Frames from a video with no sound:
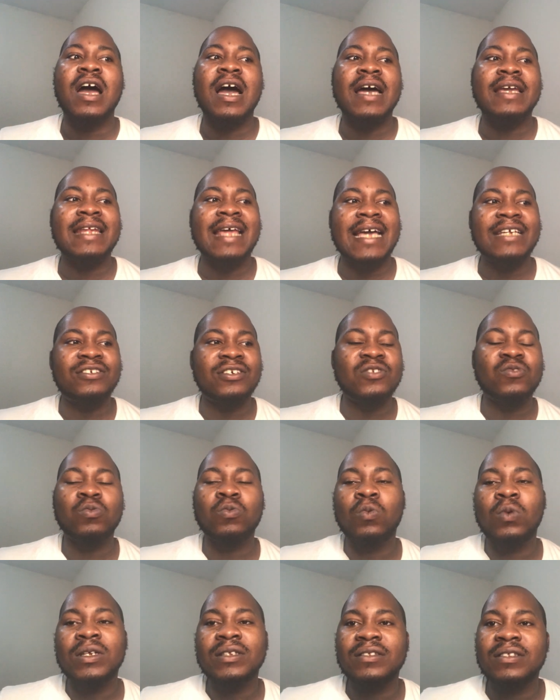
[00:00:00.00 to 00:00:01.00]
and i
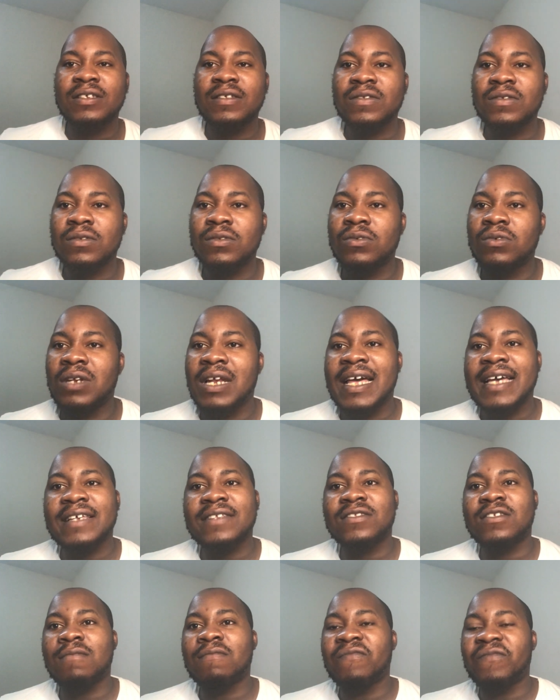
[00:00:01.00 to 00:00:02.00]
just wanted to do
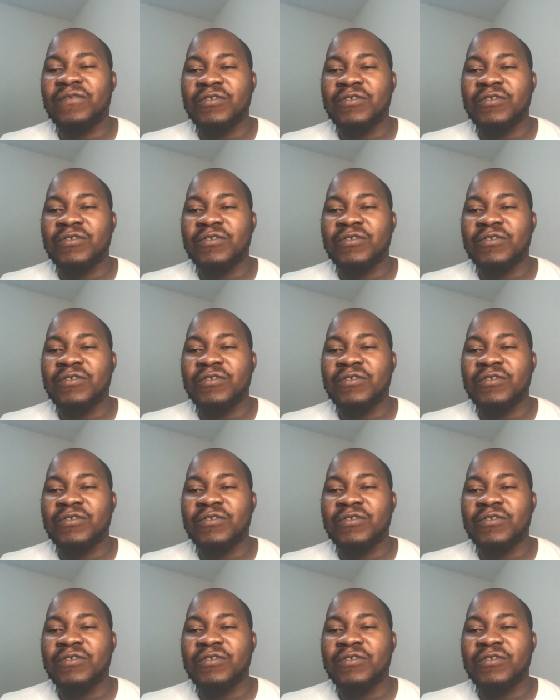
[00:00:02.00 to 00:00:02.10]
like some